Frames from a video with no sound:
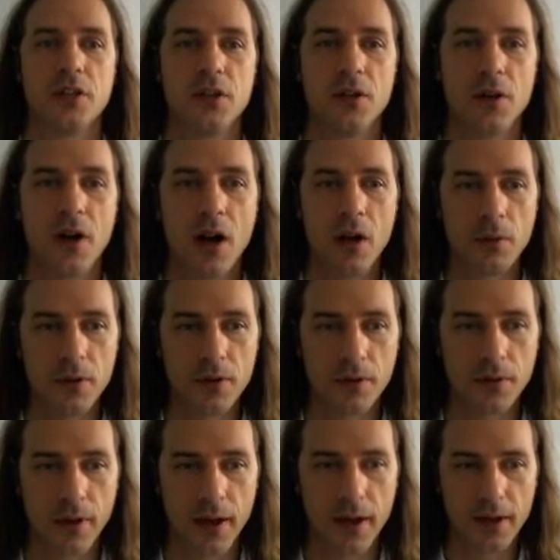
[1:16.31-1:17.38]
So I would
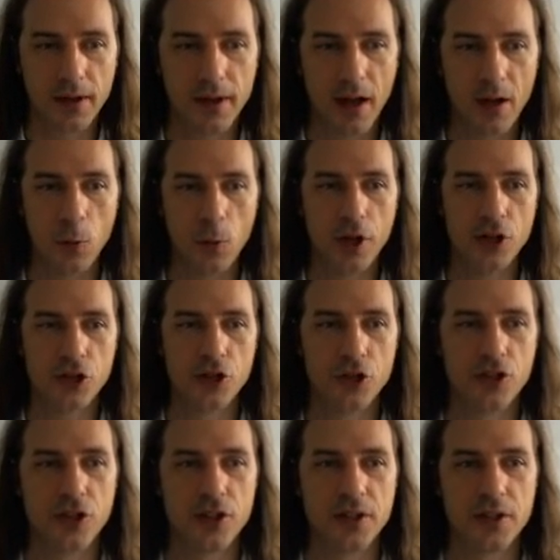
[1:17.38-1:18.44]
think that we
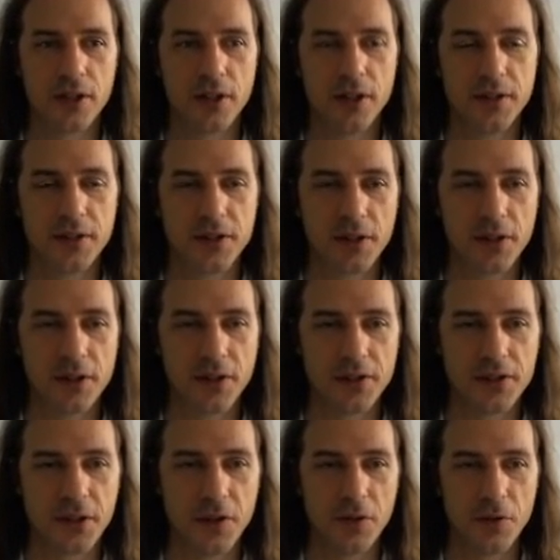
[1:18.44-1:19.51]
should just install
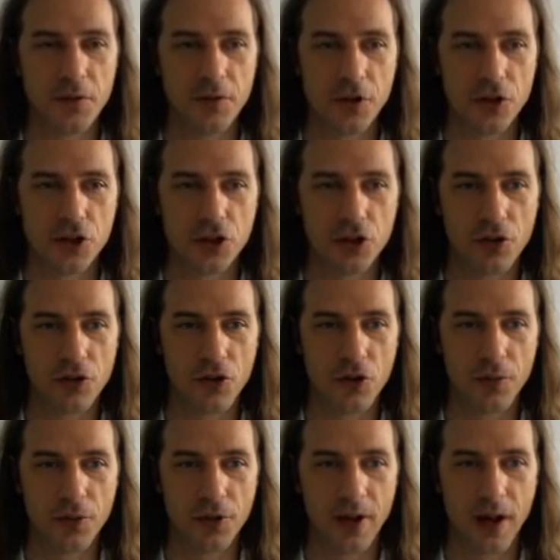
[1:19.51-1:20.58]
this Cutefish
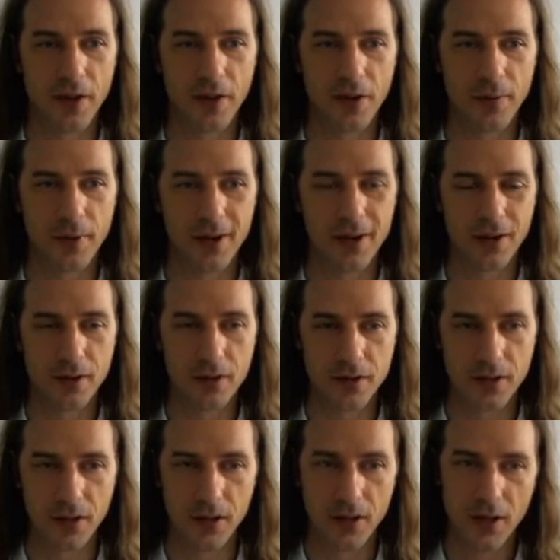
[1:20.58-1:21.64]
group together because
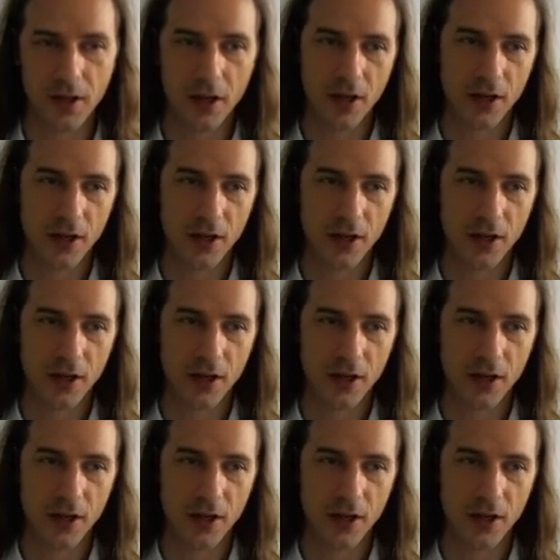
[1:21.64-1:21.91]
uh,